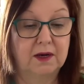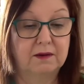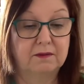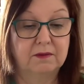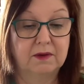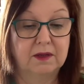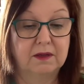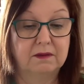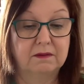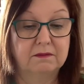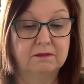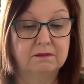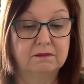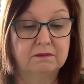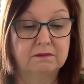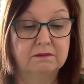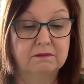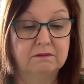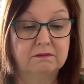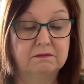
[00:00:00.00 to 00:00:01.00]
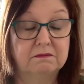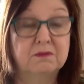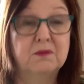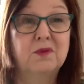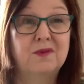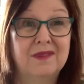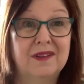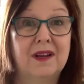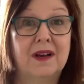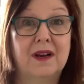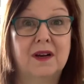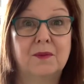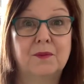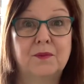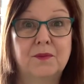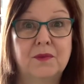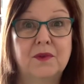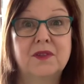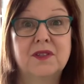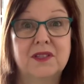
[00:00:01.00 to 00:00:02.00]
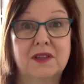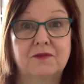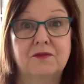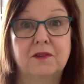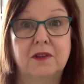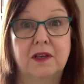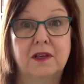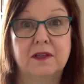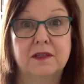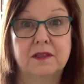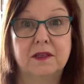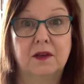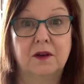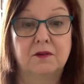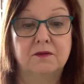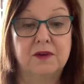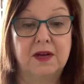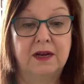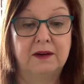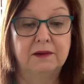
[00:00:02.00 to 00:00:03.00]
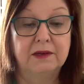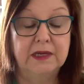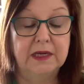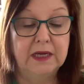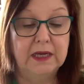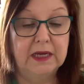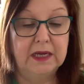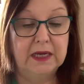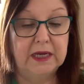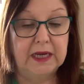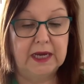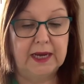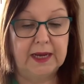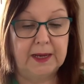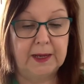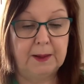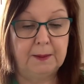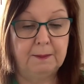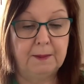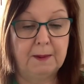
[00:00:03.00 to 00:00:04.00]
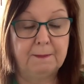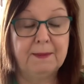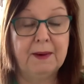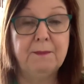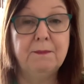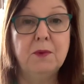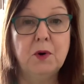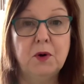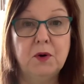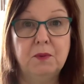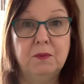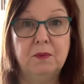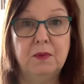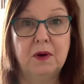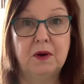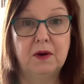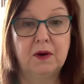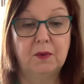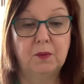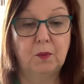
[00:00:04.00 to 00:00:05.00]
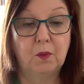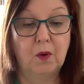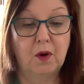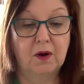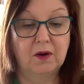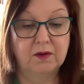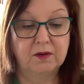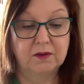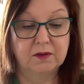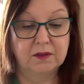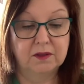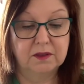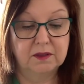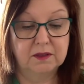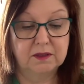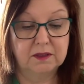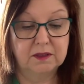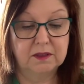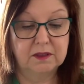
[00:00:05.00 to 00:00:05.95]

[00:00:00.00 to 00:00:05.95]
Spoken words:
Well, yeah, several years ago now. My mum was